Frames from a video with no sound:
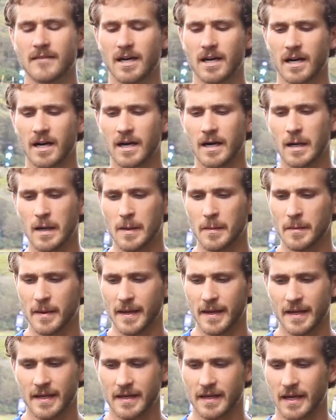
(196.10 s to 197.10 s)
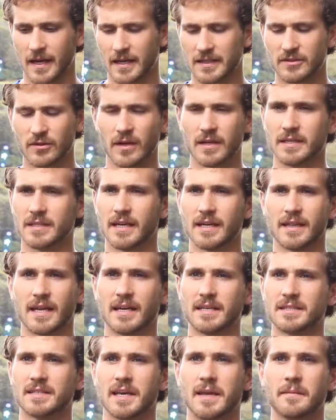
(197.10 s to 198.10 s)
And I tried to take
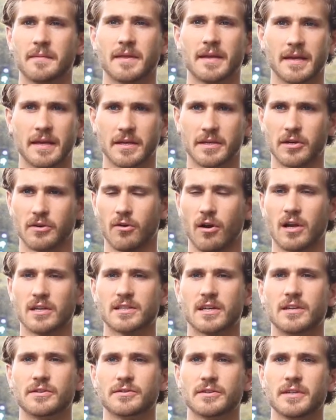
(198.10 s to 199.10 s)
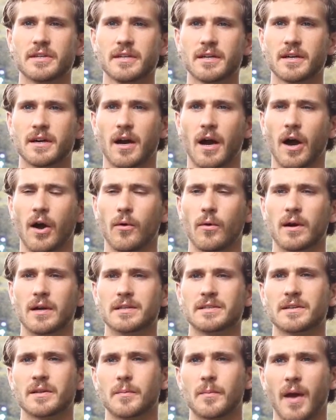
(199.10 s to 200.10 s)
that same thing into cross country,
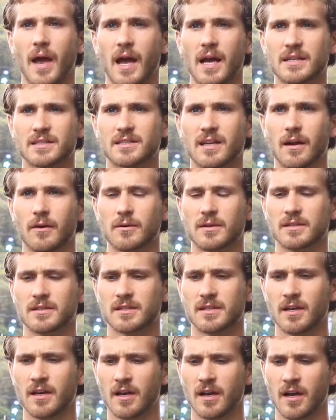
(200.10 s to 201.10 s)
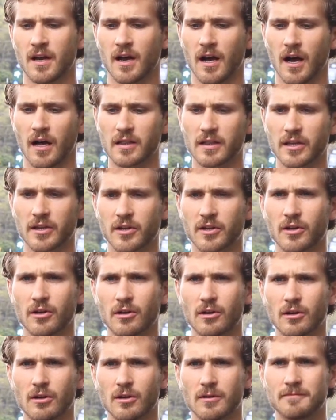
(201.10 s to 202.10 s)
whereas in the past I was a
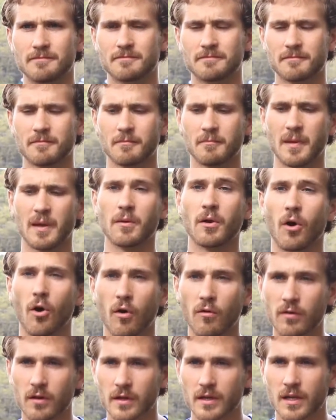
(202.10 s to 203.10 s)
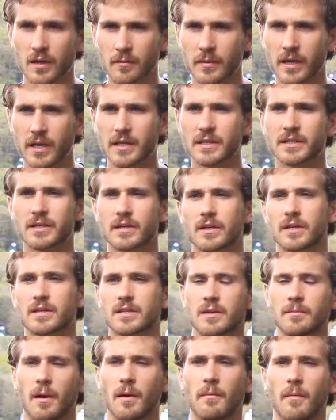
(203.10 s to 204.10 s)
little maybe overly committed
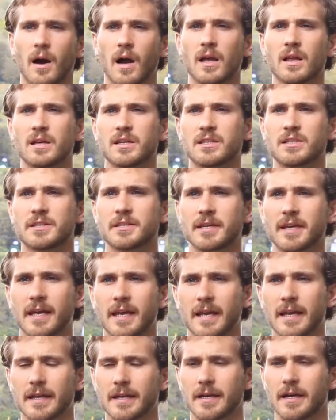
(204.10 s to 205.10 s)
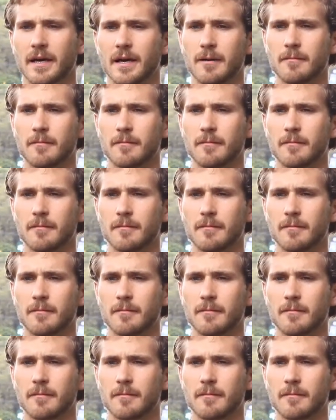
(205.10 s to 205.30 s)
to my mileage and